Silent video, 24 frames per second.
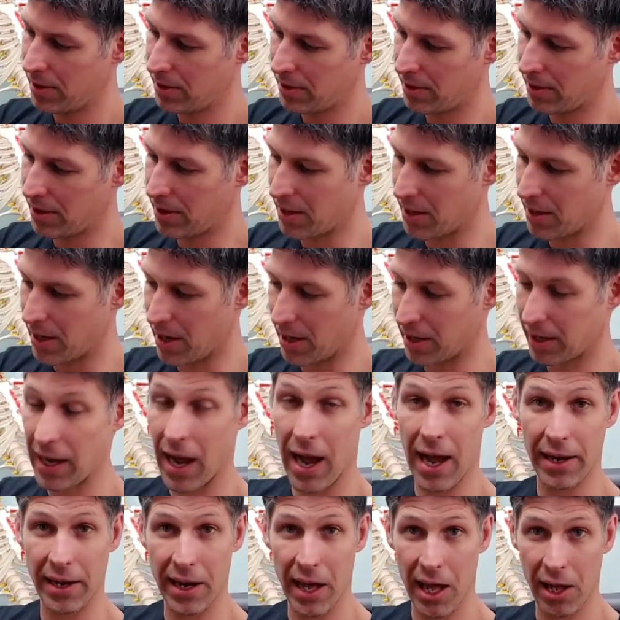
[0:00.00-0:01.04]
the uh,
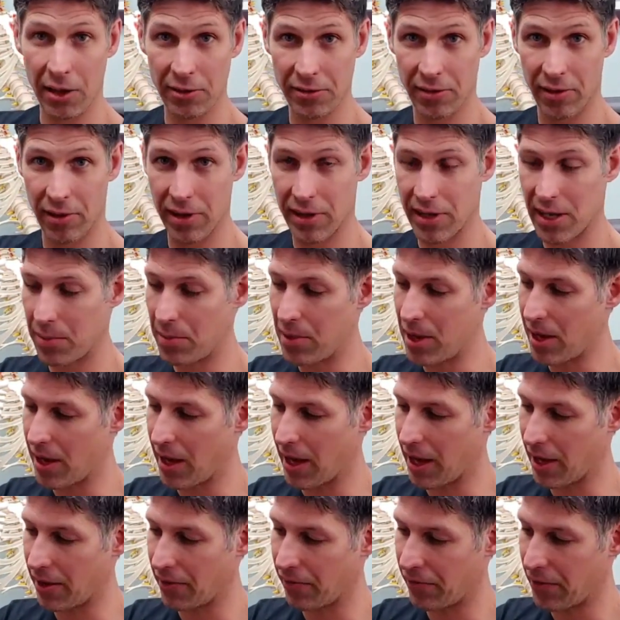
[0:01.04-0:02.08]
condyles of the tibia
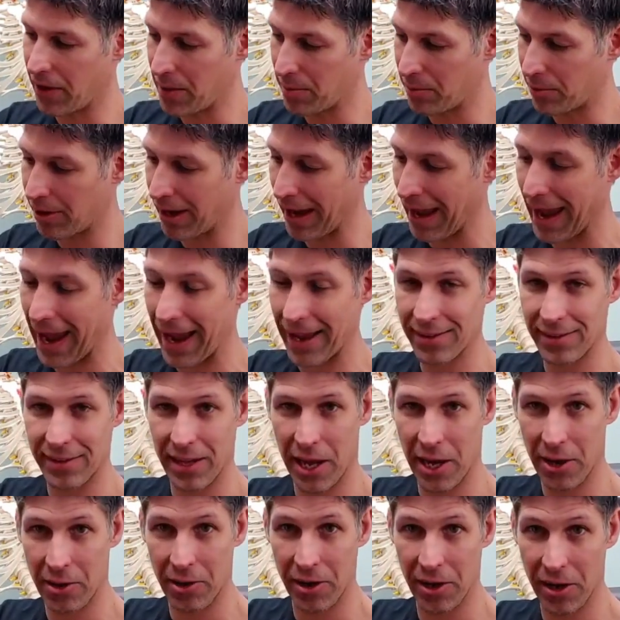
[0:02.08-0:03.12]
and femur as
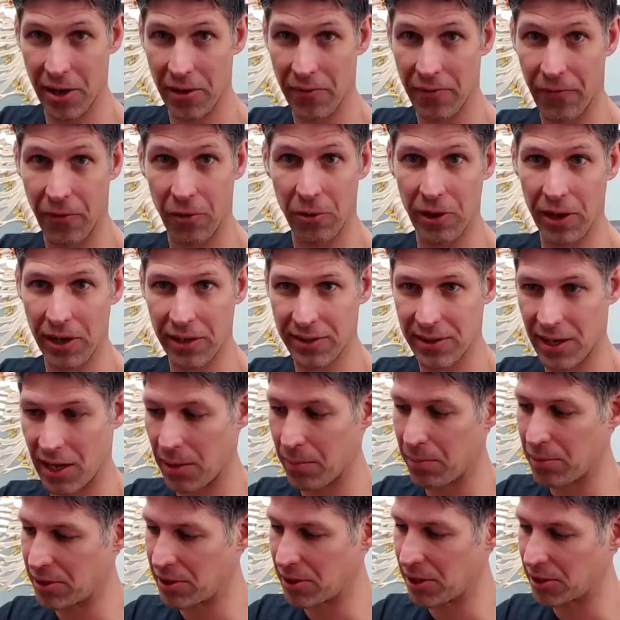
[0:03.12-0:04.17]
they are in a fully extended
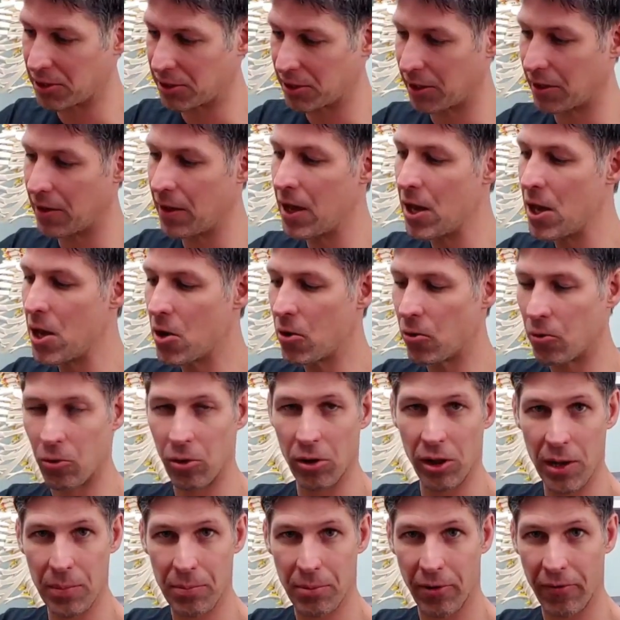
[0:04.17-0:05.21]
position
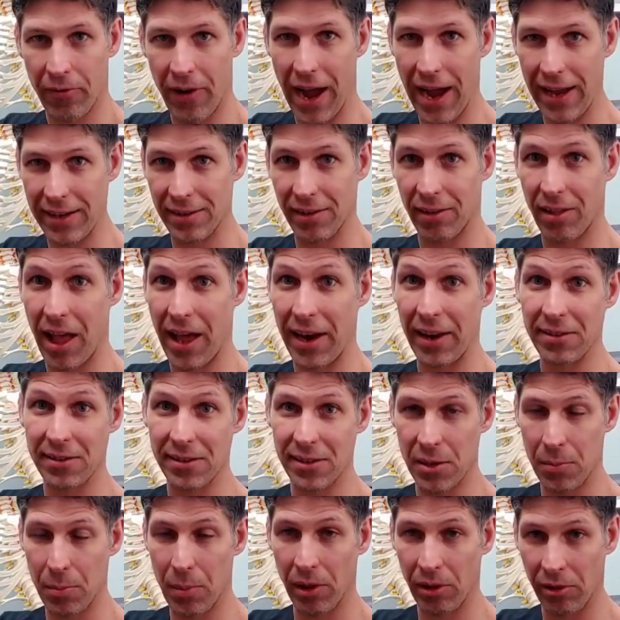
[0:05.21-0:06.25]
really provides a lot of
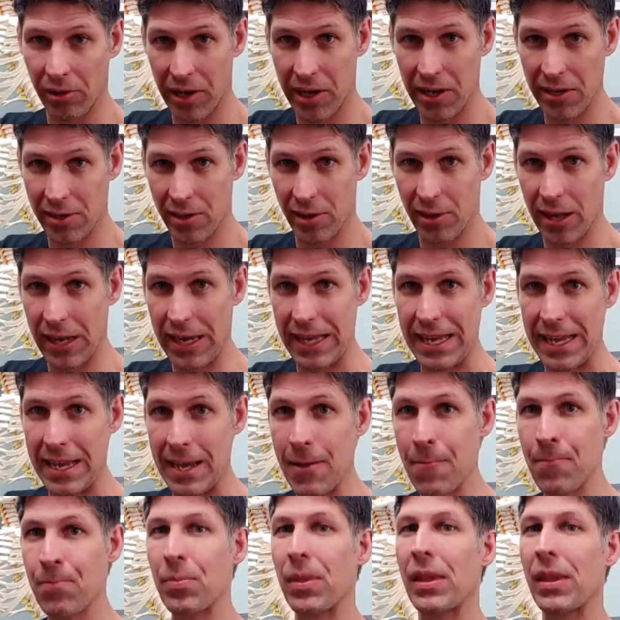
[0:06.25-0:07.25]
stability to the knee.